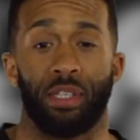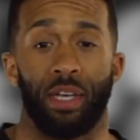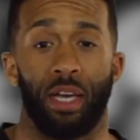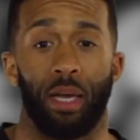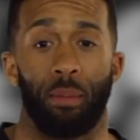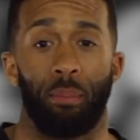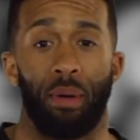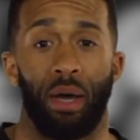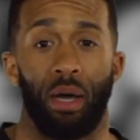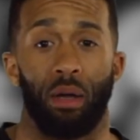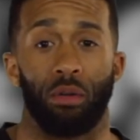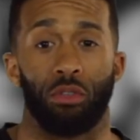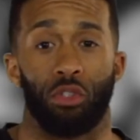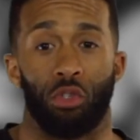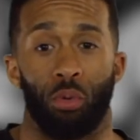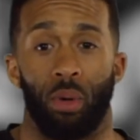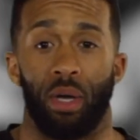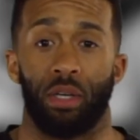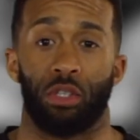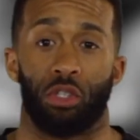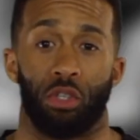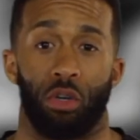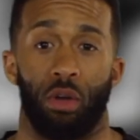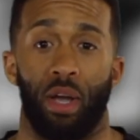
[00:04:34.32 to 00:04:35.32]
to say about
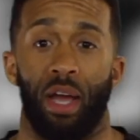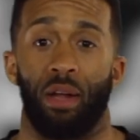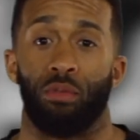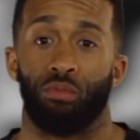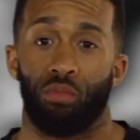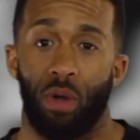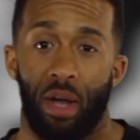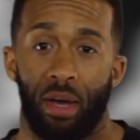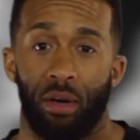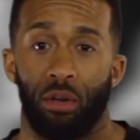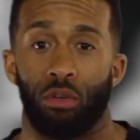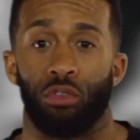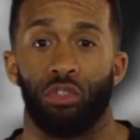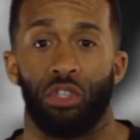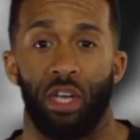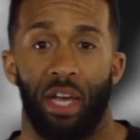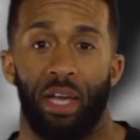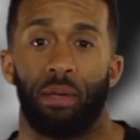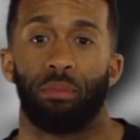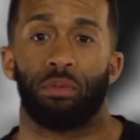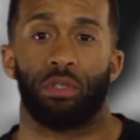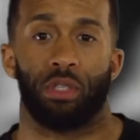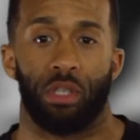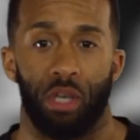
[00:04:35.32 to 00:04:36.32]
director and writer
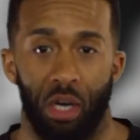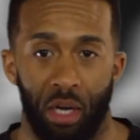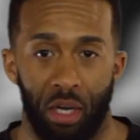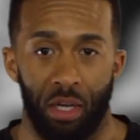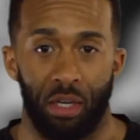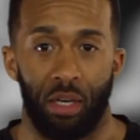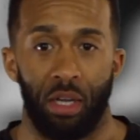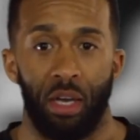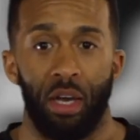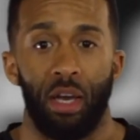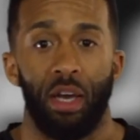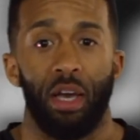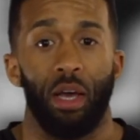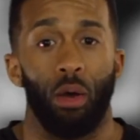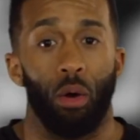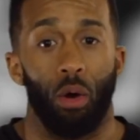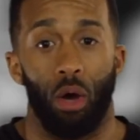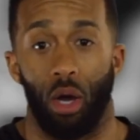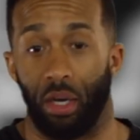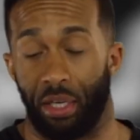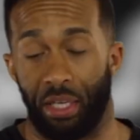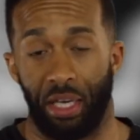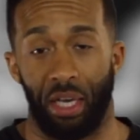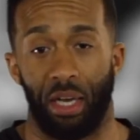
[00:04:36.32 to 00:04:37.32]
James Gunn.
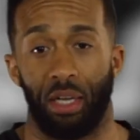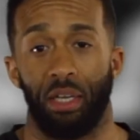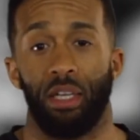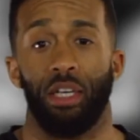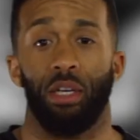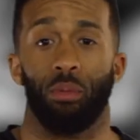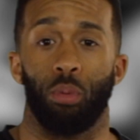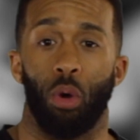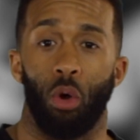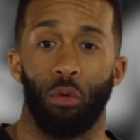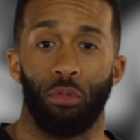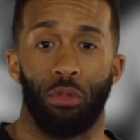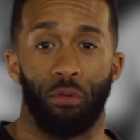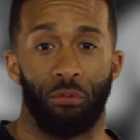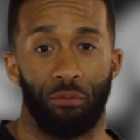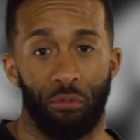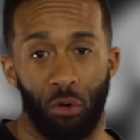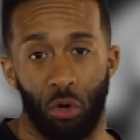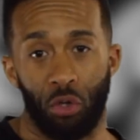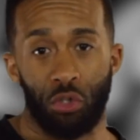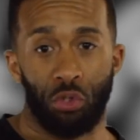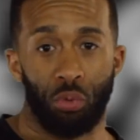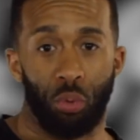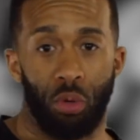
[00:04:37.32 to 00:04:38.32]
Again, he wrote the
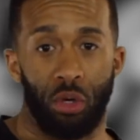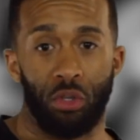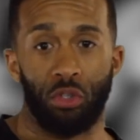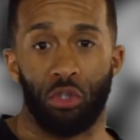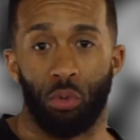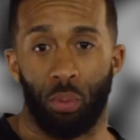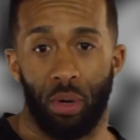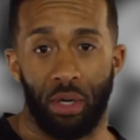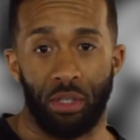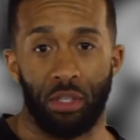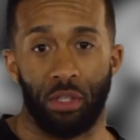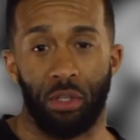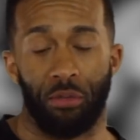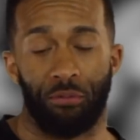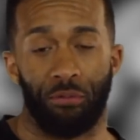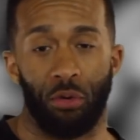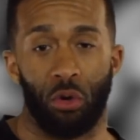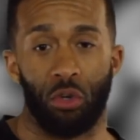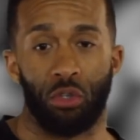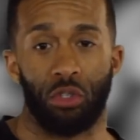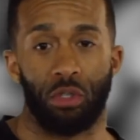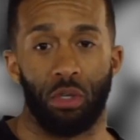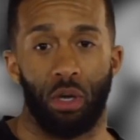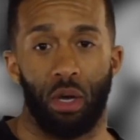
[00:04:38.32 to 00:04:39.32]
first one, directed the
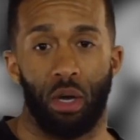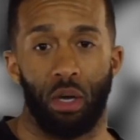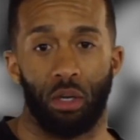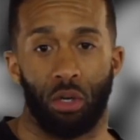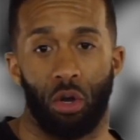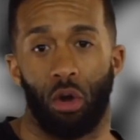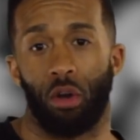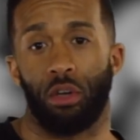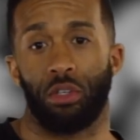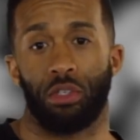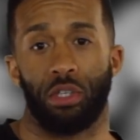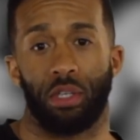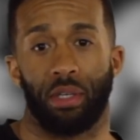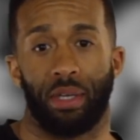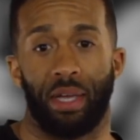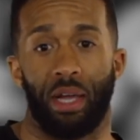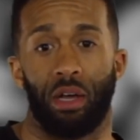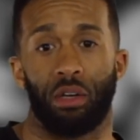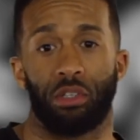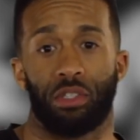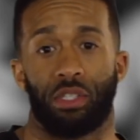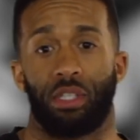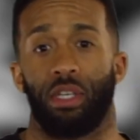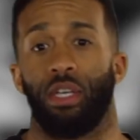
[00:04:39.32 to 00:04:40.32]
first uh, Guardians of the
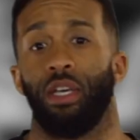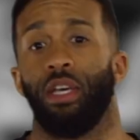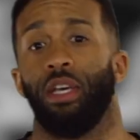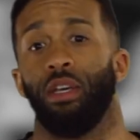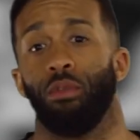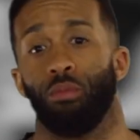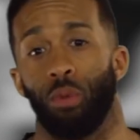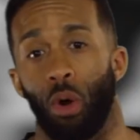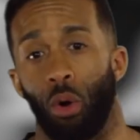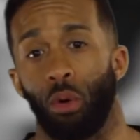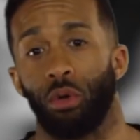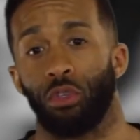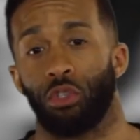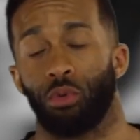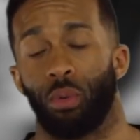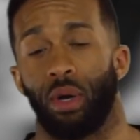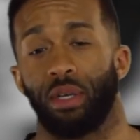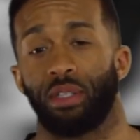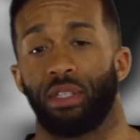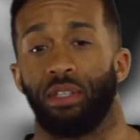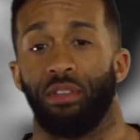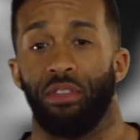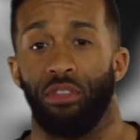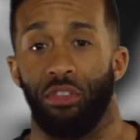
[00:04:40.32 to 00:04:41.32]
Galaxy. He wrote and
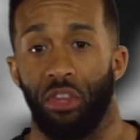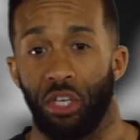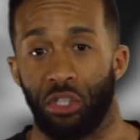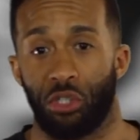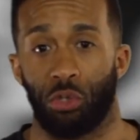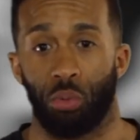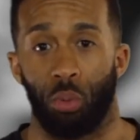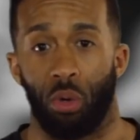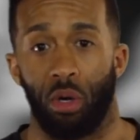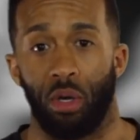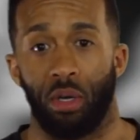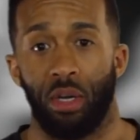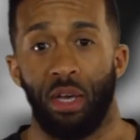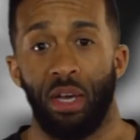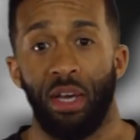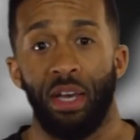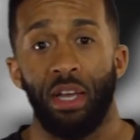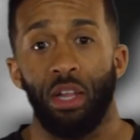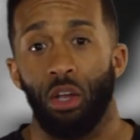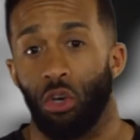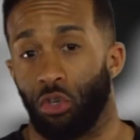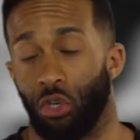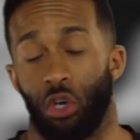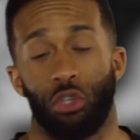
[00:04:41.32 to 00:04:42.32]
directed this one.
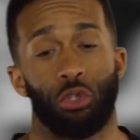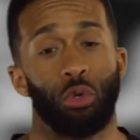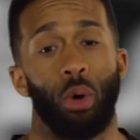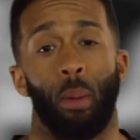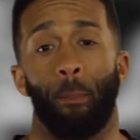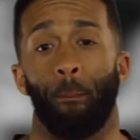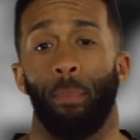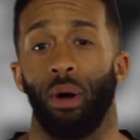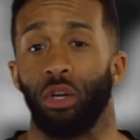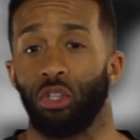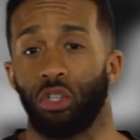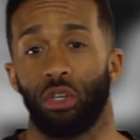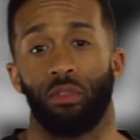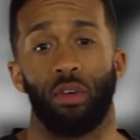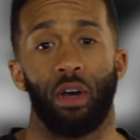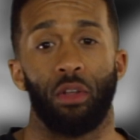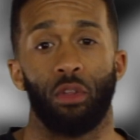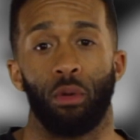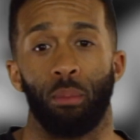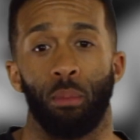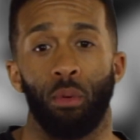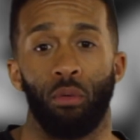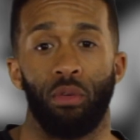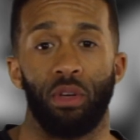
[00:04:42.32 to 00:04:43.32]
There's also a bunch of
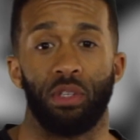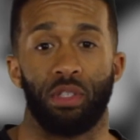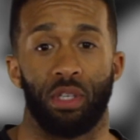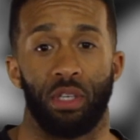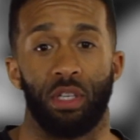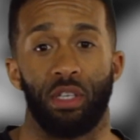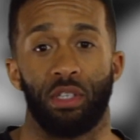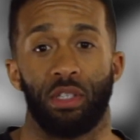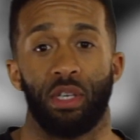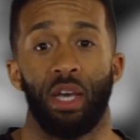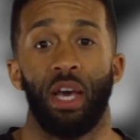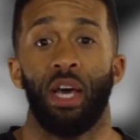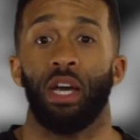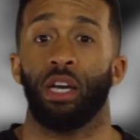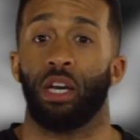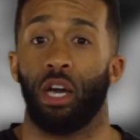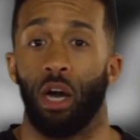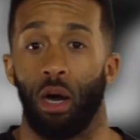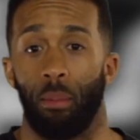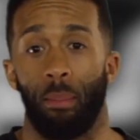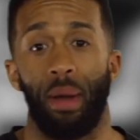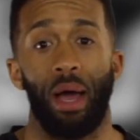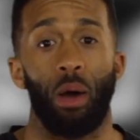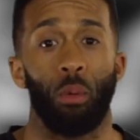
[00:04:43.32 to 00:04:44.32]
other movies that he's
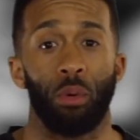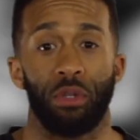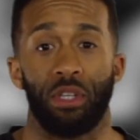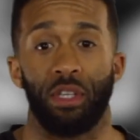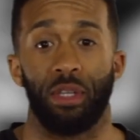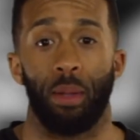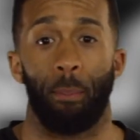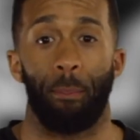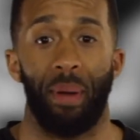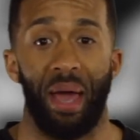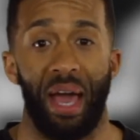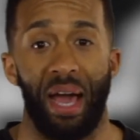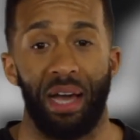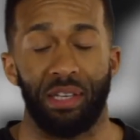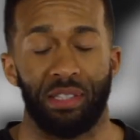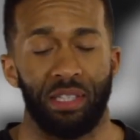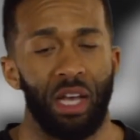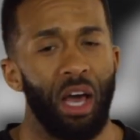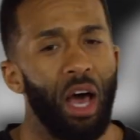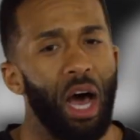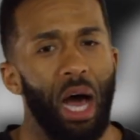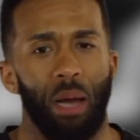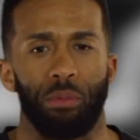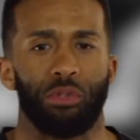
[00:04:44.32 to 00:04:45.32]
come out with in the
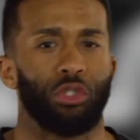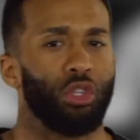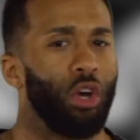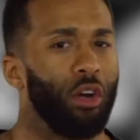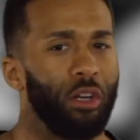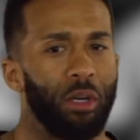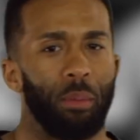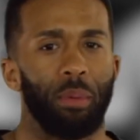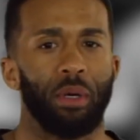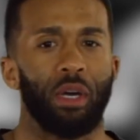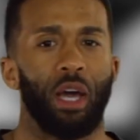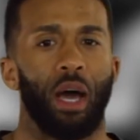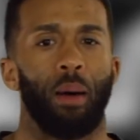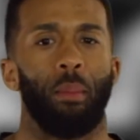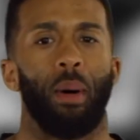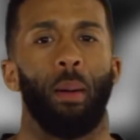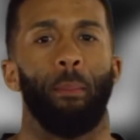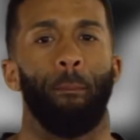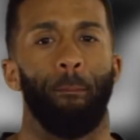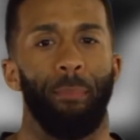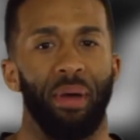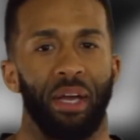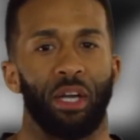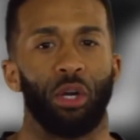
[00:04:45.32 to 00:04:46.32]
past. I'm starting to become
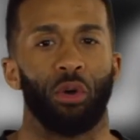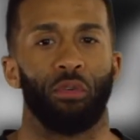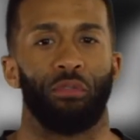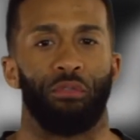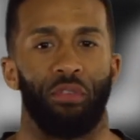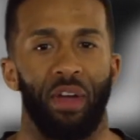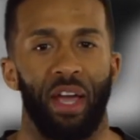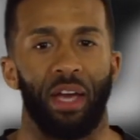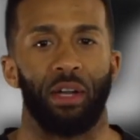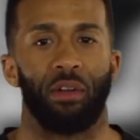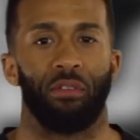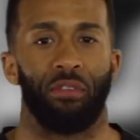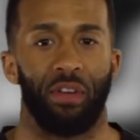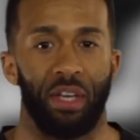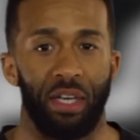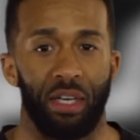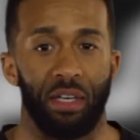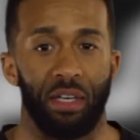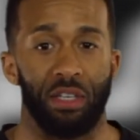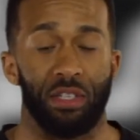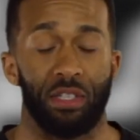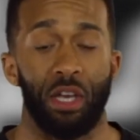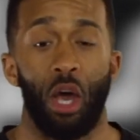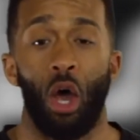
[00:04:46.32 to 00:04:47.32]
a bigger fan of
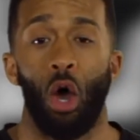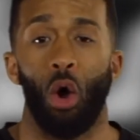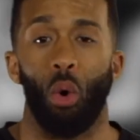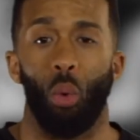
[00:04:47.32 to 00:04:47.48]
his.